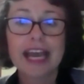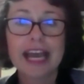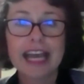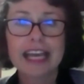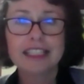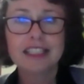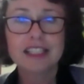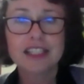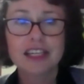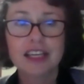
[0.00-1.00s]

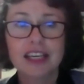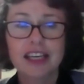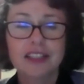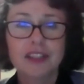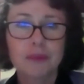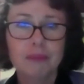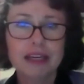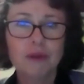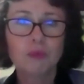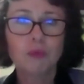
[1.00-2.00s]
And no
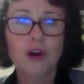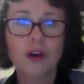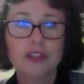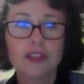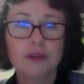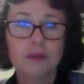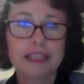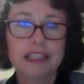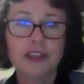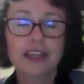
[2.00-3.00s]
matter what,
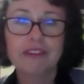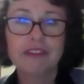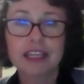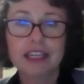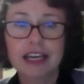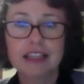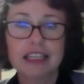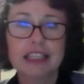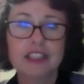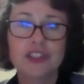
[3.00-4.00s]
whether you have a gut
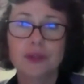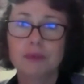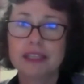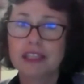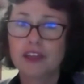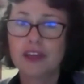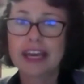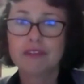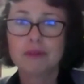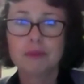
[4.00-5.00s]
issue, whether you
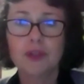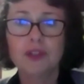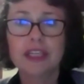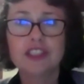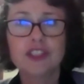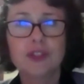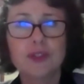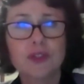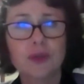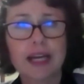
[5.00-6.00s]
have immune
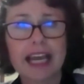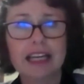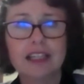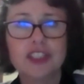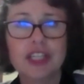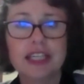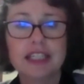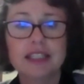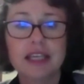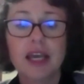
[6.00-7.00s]
issues or
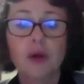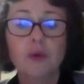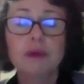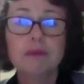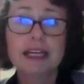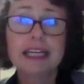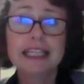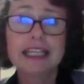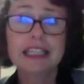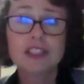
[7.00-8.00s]
allergies, we
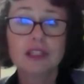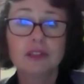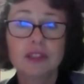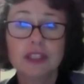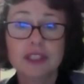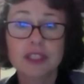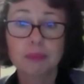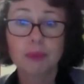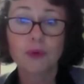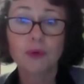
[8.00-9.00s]
really need to look at
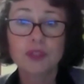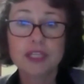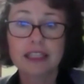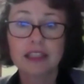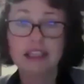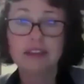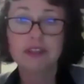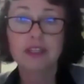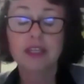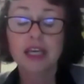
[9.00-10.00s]
supporting the
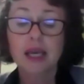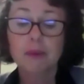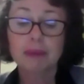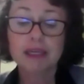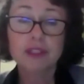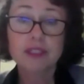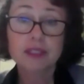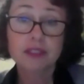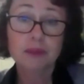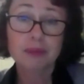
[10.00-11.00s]
liver, because
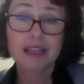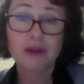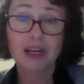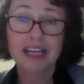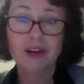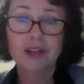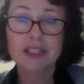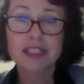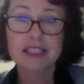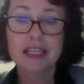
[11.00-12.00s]
to be quite
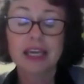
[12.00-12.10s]
honest,